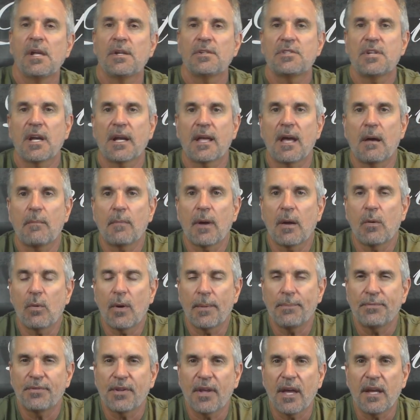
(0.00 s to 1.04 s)
Check out my
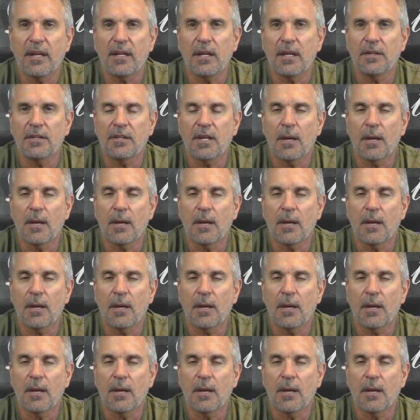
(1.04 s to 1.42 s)
website at